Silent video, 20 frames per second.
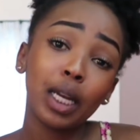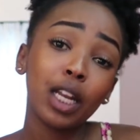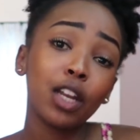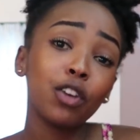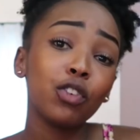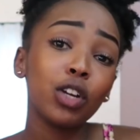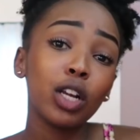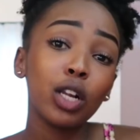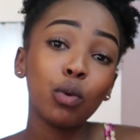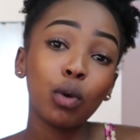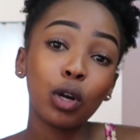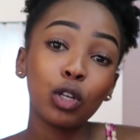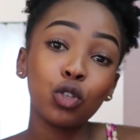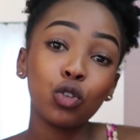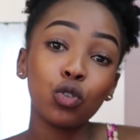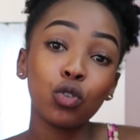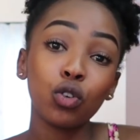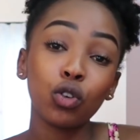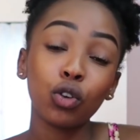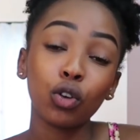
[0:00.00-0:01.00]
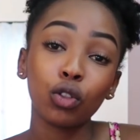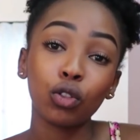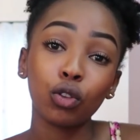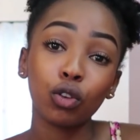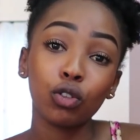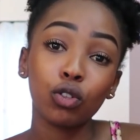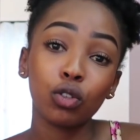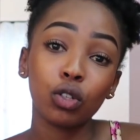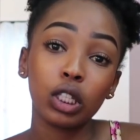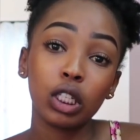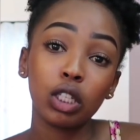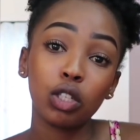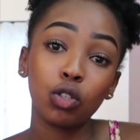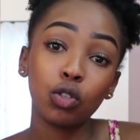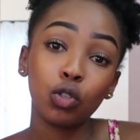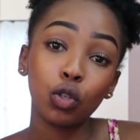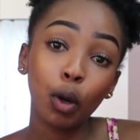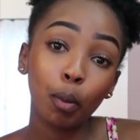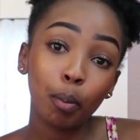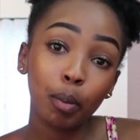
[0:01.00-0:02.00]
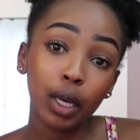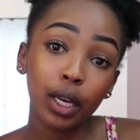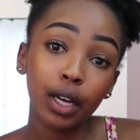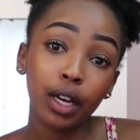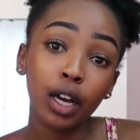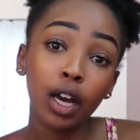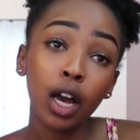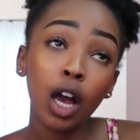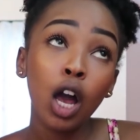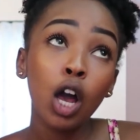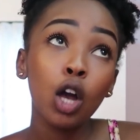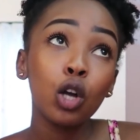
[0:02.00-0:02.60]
And I really want to know your thoughts on this topic,